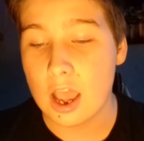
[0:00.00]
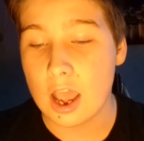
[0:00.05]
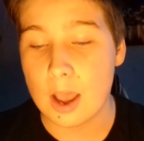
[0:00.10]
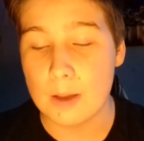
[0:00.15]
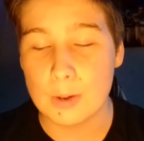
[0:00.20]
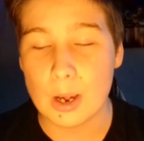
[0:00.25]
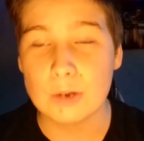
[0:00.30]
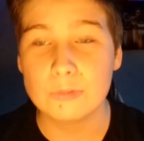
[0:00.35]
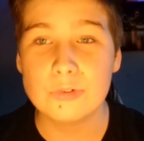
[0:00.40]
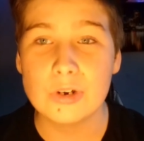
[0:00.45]

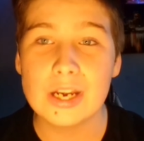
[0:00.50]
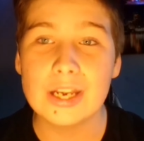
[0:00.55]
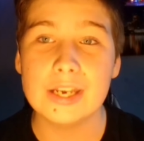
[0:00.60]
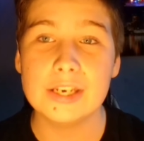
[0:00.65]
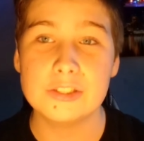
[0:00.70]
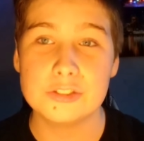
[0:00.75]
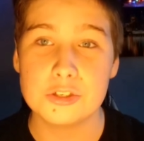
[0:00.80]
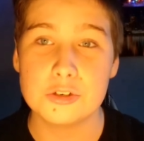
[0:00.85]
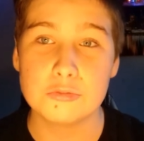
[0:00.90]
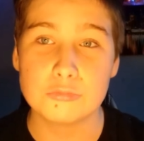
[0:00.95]
I
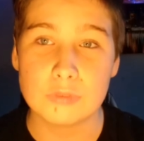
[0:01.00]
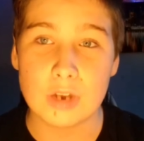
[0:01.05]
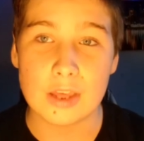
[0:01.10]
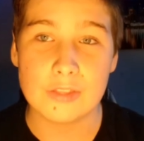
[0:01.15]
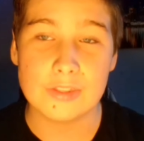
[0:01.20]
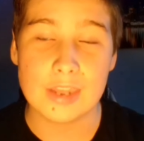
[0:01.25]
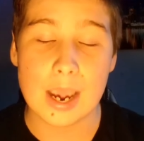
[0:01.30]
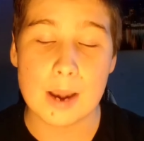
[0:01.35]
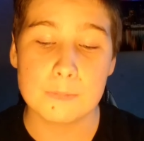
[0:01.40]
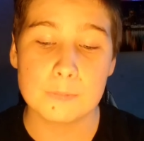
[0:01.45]
really do
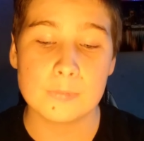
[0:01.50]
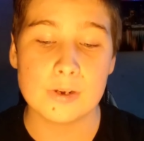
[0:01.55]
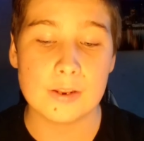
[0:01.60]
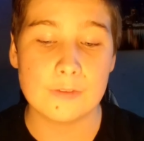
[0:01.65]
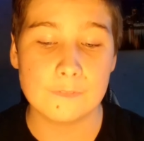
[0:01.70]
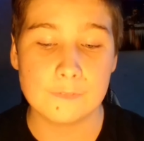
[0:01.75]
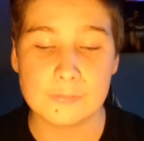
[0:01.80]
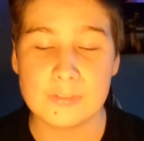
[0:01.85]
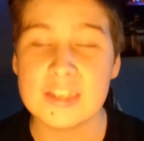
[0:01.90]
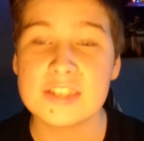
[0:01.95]
like the album.
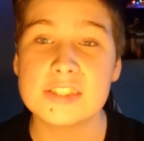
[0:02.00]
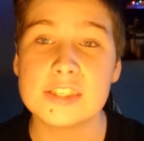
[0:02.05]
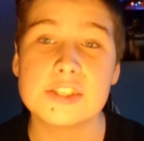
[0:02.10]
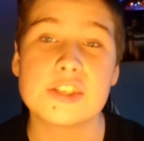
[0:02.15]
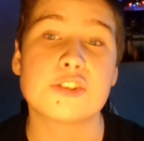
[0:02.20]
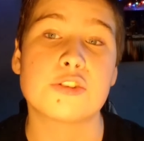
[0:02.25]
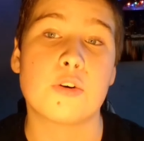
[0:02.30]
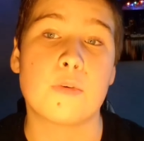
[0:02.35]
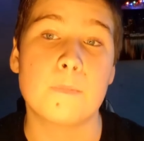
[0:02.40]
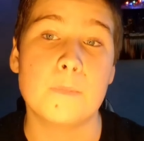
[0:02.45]
If this
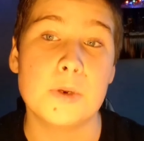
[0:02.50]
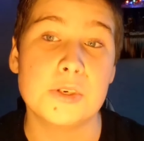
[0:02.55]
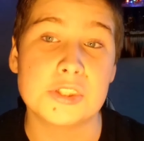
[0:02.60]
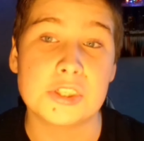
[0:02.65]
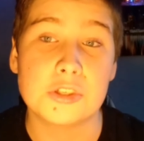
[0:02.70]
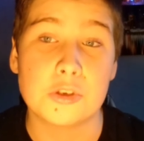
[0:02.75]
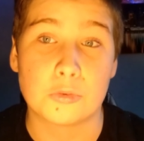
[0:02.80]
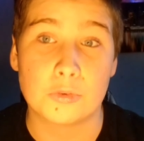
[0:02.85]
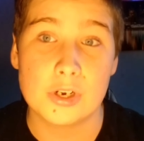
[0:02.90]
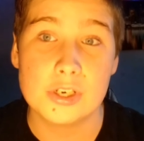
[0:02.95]
is the sort of
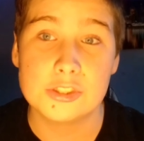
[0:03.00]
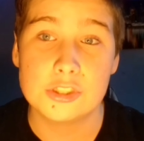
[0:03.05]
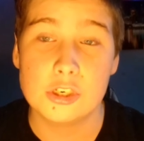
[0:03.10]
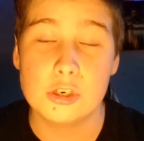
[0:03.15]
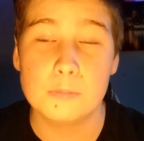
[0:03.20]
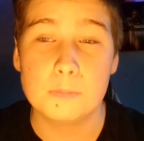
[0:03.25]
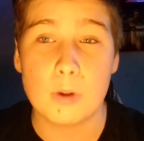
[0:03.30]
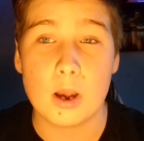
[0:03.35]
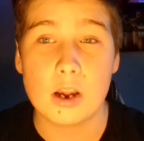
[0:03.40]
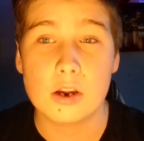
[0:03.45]
music you're
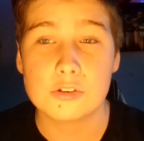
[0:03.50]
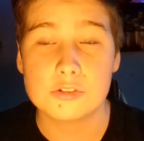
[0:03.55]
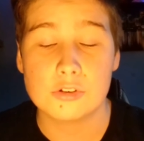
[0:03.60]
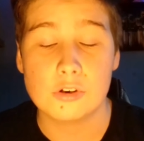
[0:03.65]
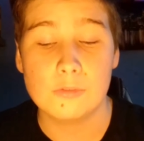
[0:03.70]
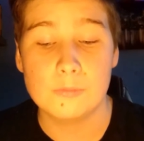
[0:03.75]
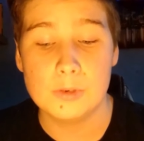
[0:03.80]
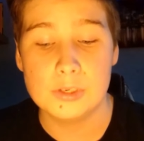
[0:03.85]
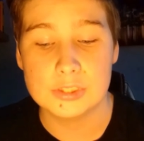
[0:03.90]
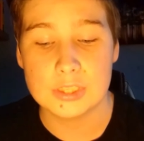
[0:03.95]
into, punk
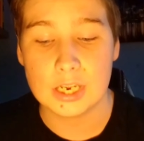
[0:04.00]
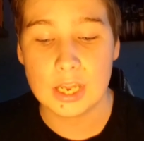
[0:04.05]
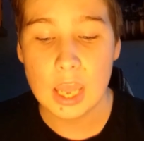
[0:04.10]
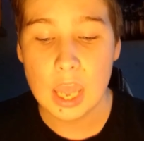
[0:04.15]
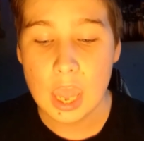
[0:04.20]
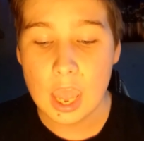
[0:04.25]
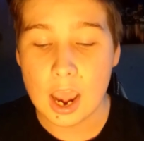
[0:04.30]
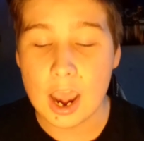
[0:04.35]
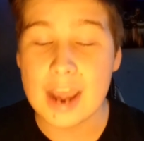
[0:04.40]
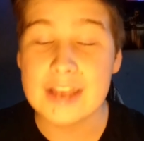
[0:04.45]
sort of music,
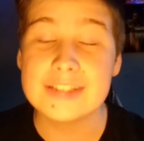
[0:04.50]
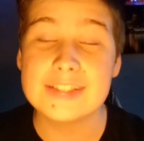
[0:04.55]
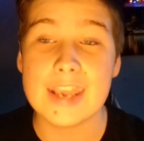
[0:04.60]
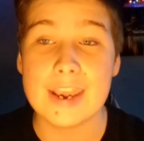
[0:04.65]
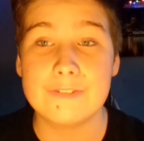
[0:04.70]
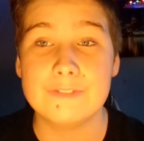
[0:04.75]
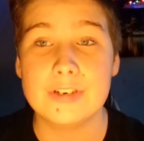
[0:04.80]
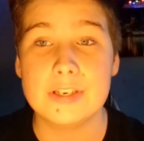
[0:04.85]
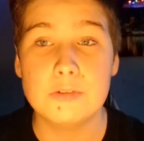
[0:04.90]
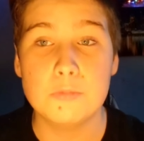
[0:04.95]
I
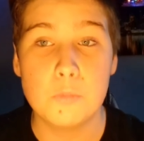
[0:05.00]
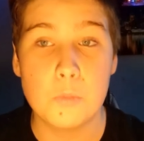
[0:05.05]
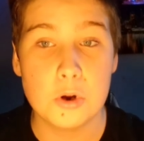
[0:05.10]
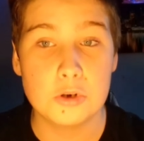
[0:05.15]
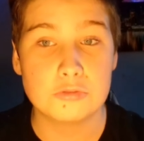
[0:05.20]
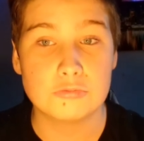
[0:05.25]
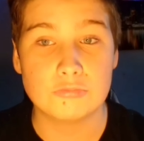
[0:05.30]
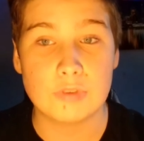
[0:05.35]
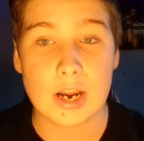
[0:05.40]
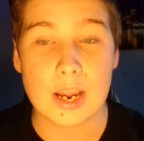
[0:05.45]
definitely
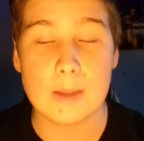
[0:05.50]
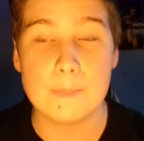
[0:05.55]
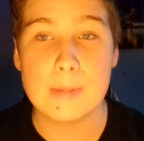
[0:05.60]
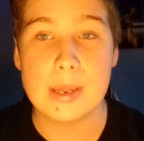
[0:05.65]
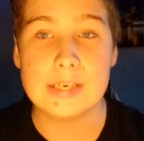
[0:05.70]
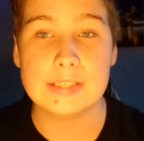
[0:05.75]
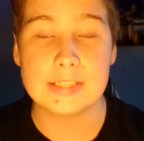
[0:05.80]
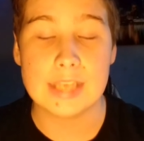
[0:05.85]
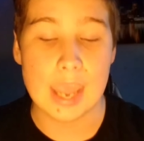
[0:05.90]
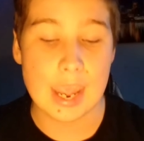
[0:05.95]
would
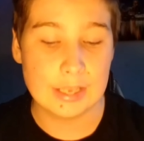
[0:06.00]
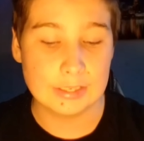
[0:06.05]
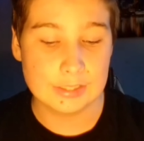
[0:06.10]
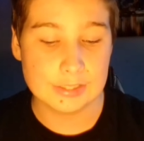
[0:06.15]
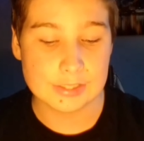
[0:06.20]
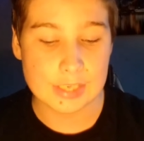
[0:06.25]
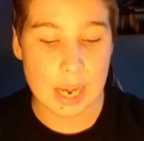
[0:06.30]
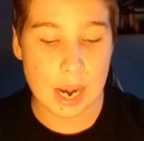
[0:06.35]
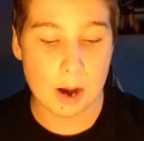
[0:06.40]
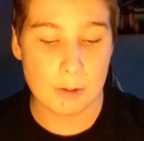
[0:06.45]
recommend getting
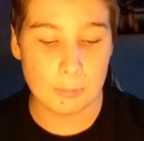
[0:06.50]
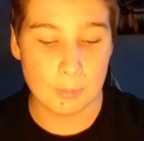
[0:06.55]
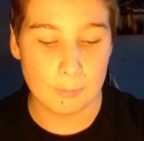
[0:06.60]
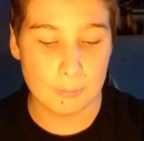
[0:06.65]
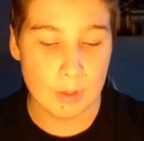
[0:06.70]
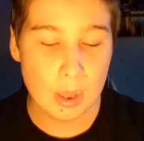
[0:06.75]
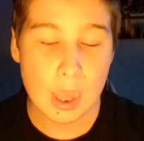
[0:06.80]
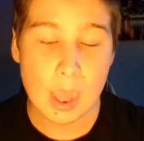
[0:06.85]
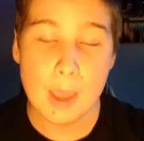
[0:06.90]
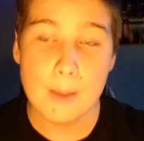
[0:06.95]
this
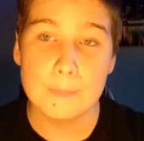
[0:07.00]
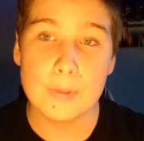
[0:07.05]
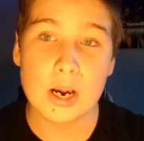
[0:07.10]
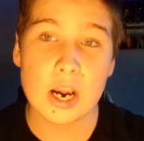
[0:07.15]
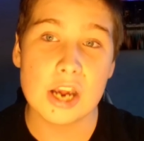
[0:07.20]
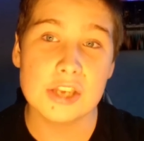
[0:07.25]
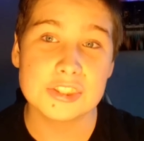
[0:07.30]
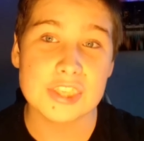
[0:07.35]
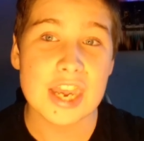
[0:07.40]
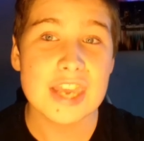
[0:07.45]
album.
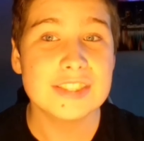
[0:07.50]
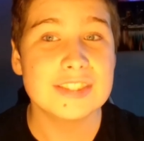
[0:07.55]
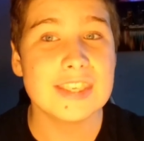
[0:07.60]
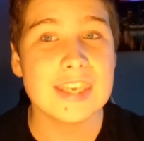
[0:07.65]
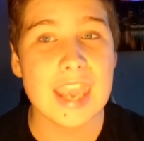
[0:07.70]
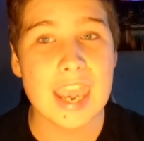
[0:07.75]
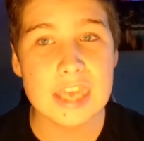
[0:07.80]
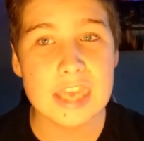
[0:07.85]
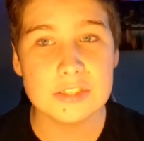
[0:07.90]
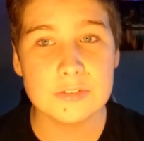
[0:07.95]
But guys, that is
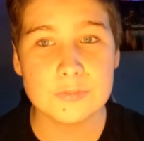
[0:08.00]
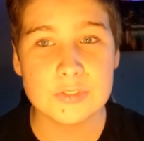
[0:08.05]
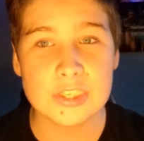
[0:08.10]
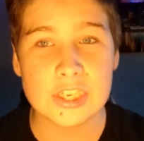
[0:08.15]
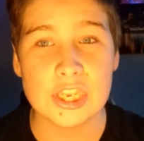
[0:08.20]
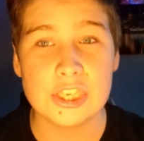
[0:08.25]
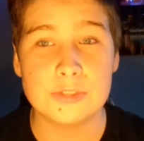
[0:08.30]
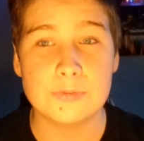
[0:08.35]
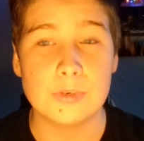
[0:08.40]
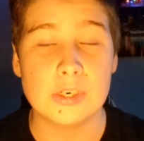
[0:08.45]
the end of
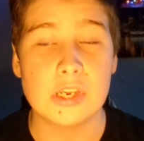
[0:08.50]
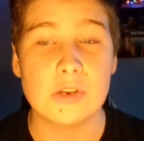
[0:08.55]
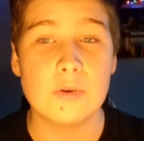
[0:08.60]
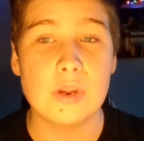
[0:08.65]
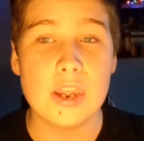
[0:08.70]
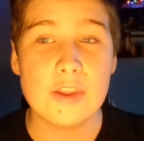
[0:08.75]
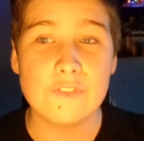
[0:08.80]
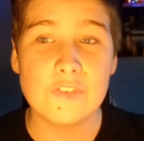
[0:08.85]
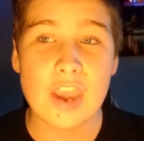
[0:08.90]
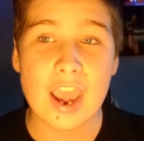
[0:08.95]
today's video.
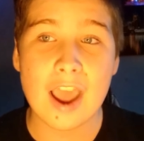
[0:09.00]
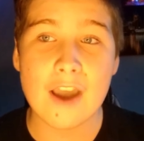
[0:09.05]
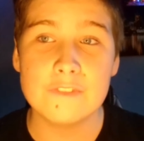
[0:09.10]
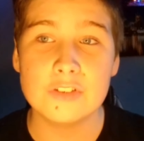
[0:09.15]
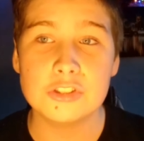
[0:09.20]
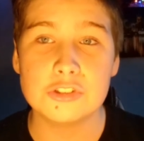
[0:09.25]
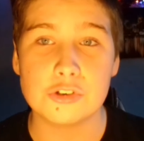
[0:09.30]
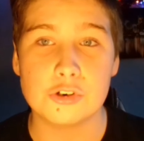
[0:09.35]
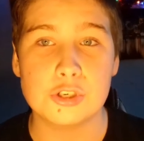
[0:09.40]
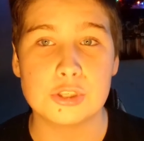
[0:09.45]
If you
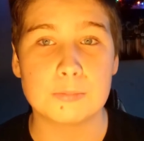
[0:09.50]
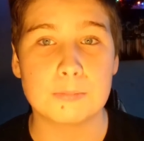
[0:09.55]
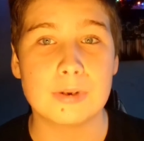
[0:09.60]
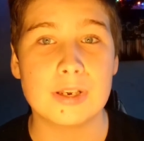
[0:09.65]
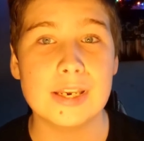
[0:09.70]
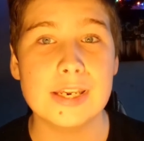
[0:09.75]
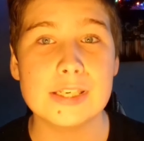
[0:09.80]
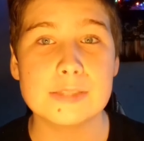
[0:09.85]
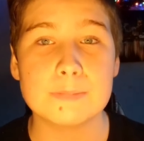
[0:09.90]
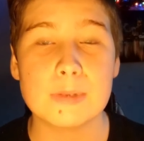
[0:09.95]
have enjoyed,
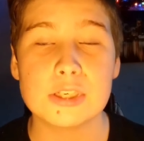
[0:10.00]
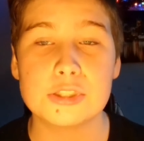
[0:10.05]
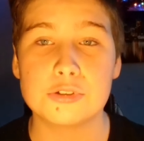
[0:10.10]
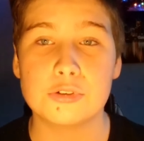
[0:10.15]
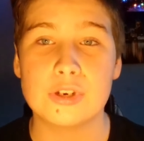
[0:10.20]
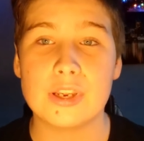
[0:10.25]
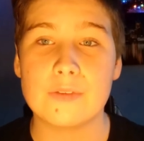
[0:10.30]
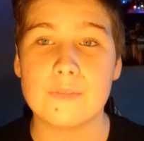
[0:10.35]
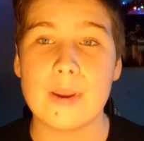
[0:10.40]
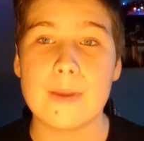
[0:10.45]
please make
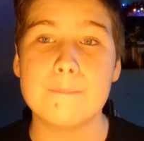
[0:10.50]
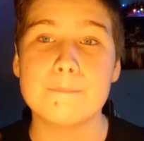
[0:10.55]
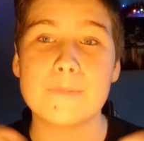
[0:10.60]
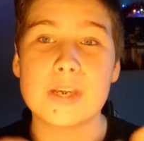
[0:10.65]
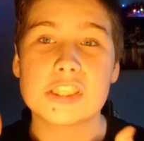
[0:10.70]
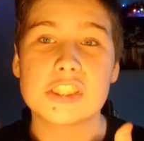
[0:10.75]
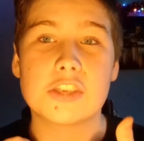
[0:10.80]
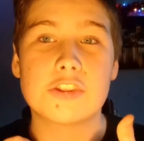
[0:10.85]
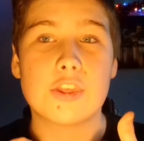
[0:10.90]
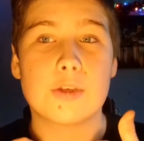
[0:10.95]
sure you give a
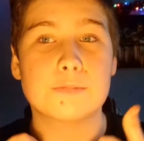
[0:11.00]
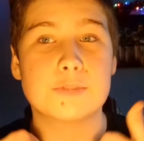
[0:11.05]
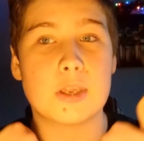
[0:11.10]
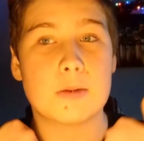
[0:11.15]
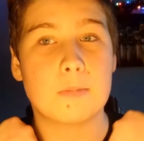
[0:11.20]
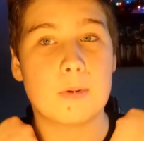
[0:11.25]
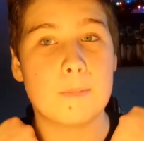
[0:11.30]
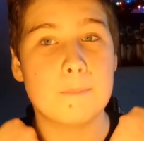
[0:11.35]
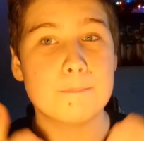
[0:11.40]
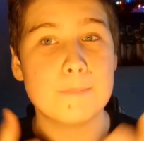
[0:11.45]
massive thumbs
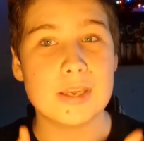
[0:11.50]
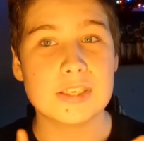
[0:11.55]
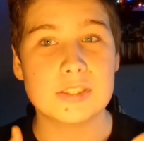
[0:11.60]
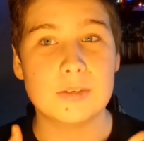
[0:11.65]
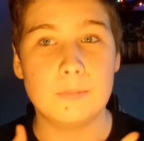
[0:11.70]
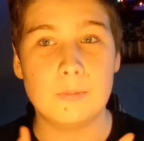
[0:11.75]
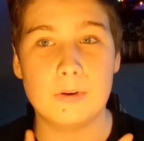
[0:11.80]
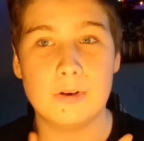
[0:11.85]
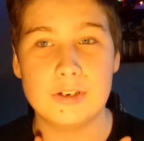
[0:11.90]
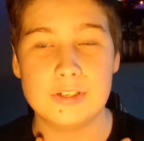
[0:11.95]
up. I
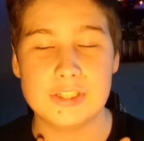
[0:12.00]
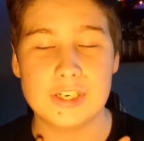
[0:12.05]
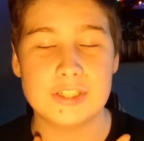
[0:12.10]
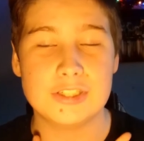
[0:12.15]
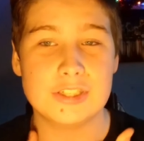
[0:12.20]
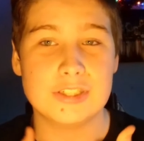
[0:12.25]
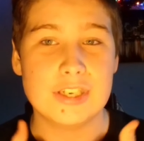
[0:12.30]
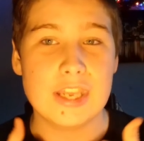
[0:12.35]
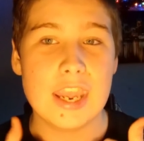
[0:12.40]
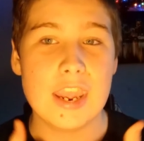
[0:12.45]
massively
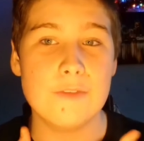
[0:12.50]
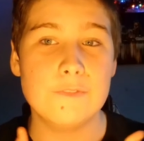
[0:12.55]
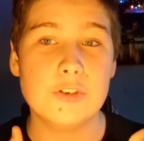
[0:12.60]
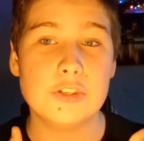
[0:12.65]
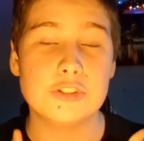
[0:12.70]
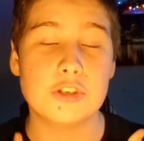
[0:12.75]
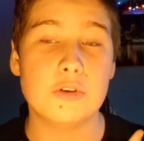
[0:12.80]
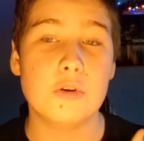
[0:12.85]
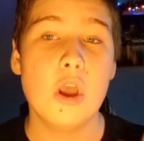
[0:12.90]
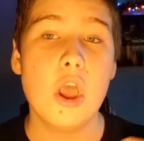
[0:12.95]
appreciate it if
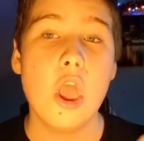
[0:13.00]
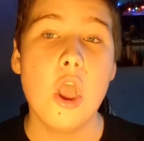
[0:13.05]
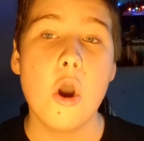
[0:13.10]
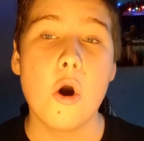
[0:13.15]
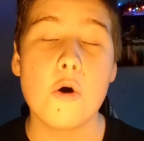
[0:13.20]
you do.